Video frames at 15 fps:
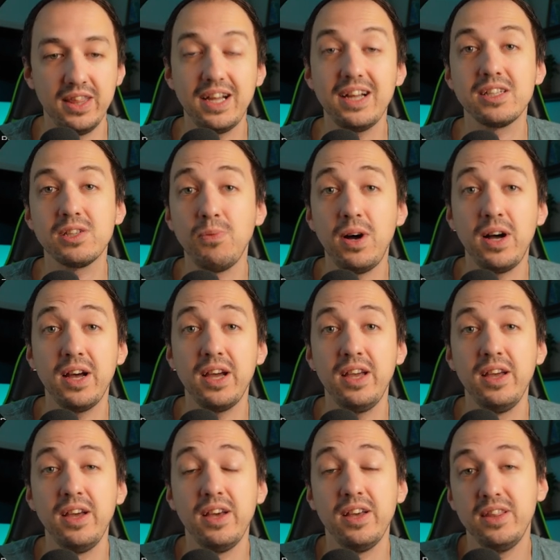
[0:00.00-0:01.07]
and that's
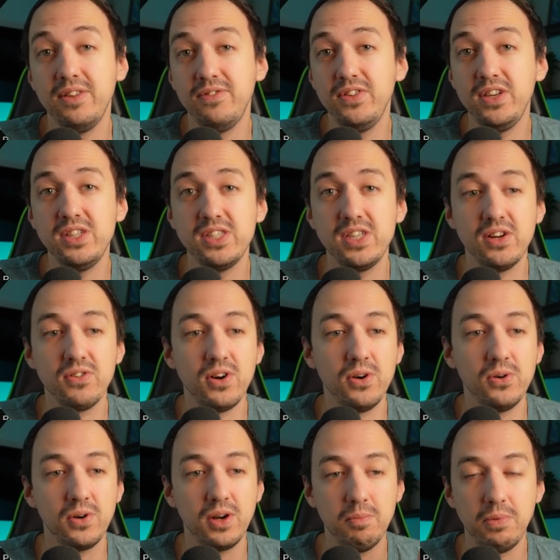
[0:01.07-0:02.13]
why the V
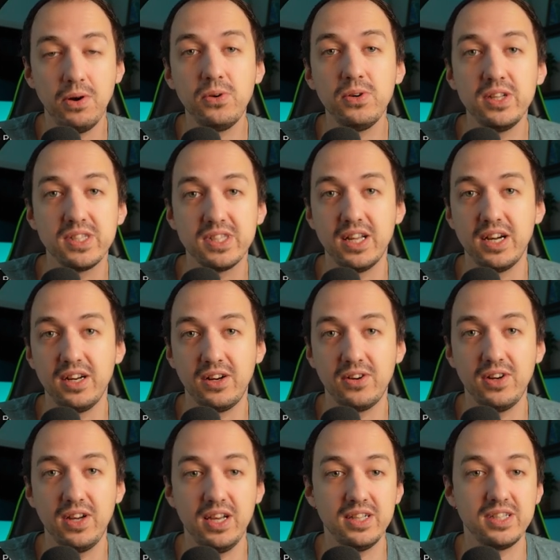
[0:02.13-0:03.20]
zero components that it
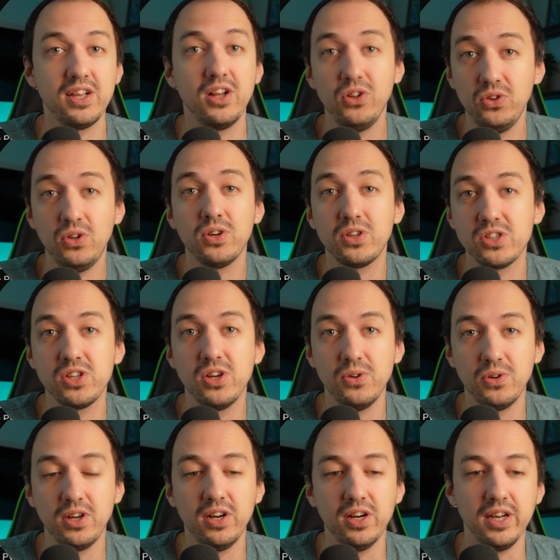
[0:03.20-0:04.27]
creates look
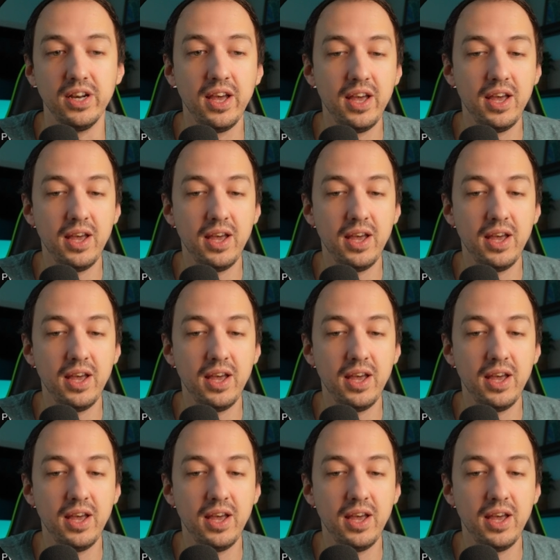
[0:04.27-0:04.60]
so good.